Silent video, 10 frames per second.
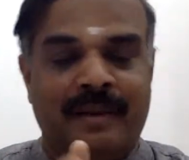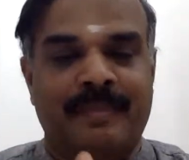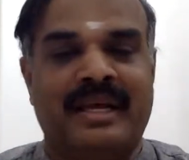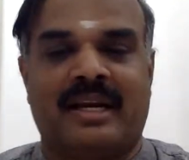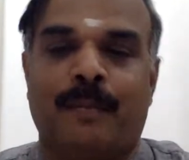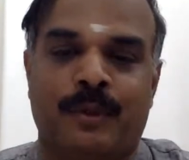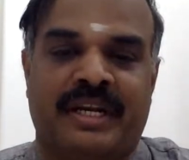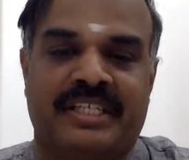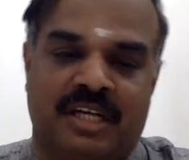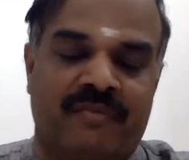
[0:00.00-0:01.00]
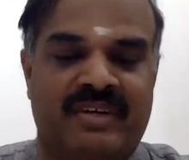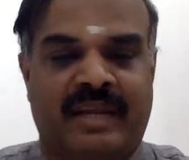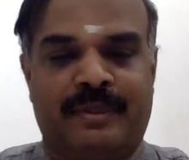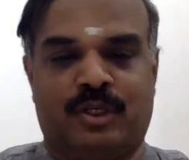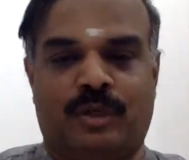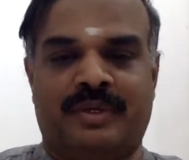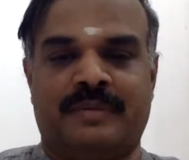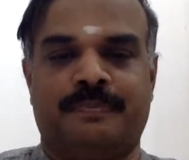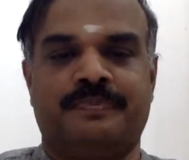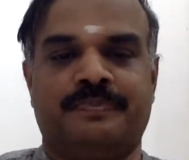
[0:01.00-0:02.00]
mere computation of labor turnover.
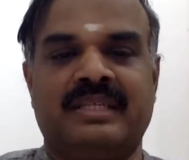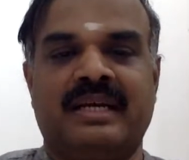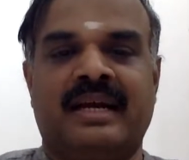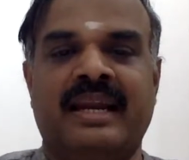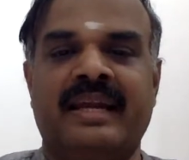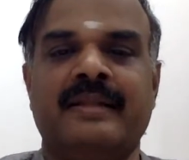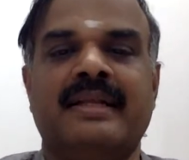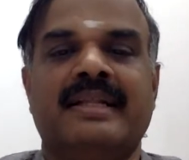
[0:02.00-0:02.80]
Clear?